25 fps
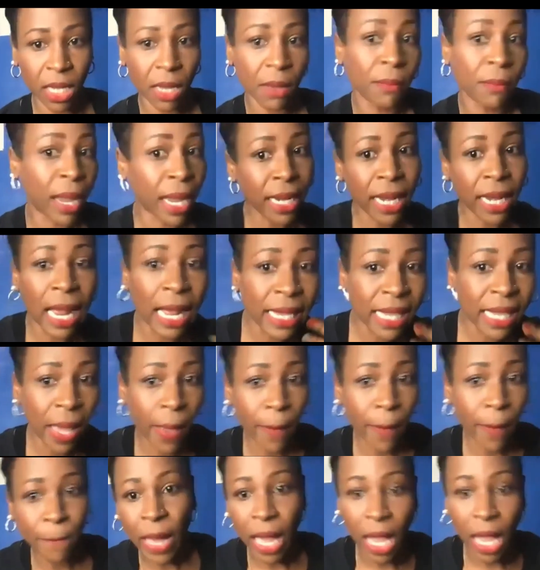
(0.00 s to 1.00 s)
It might not
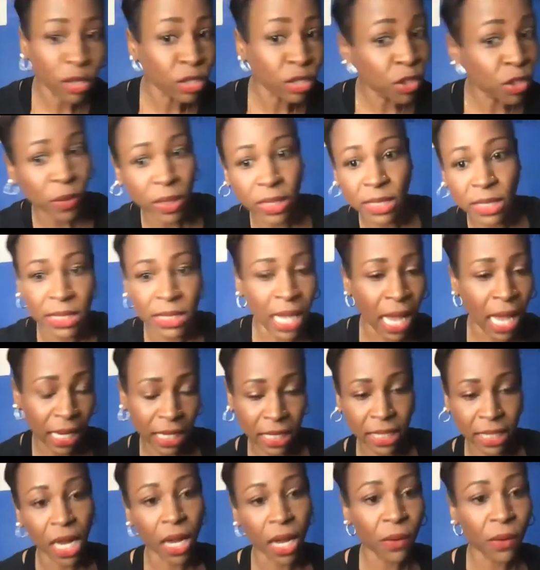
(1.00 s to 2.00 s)
get back to
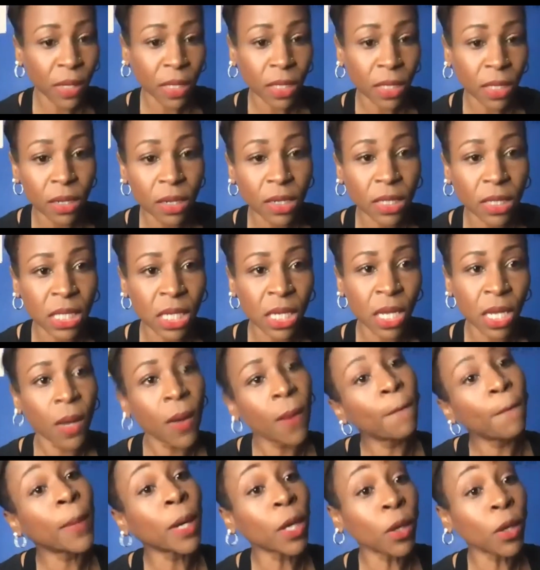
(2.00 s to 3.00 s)
exactly how it looked,
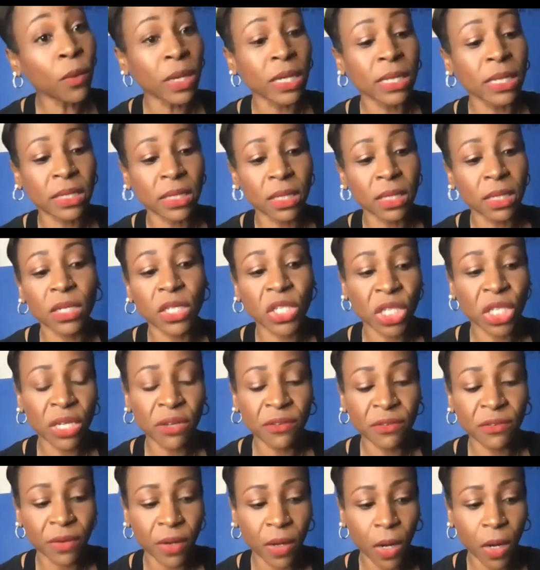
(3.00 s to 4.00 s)
but you can still
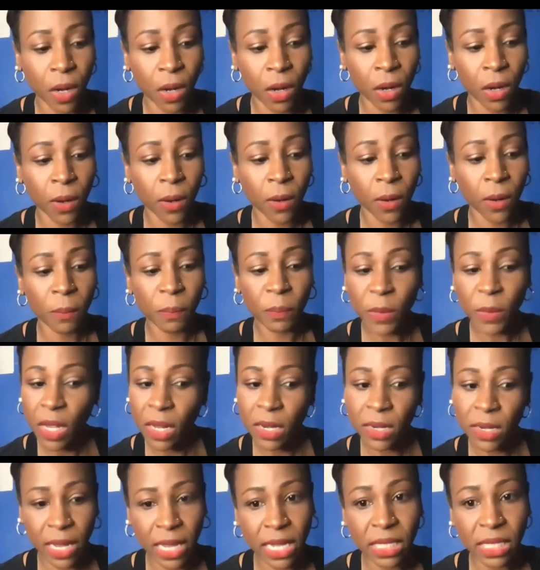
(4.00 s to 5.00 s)
achieve a
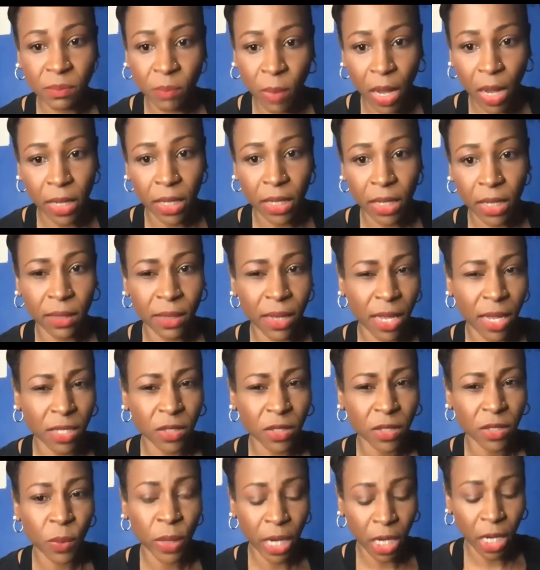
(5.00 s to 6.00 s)
nice body. And that's
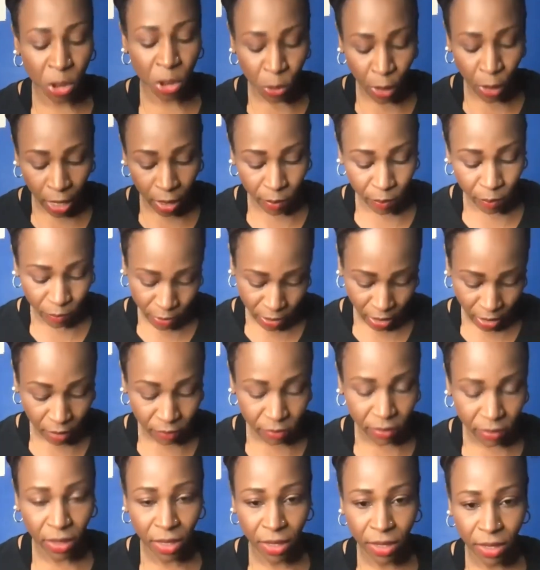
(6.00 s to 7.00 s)
what I try to put
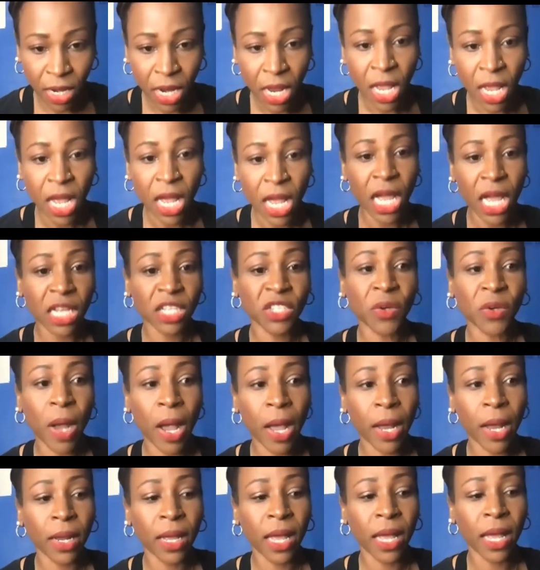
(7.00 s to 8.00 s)
out there. I
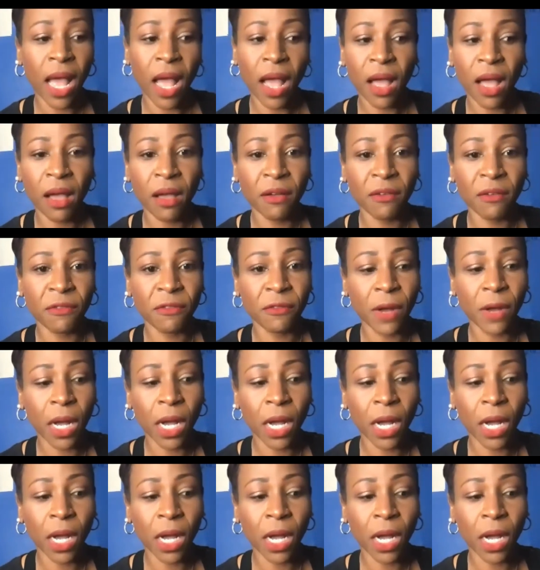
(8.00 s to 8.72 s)
try to have,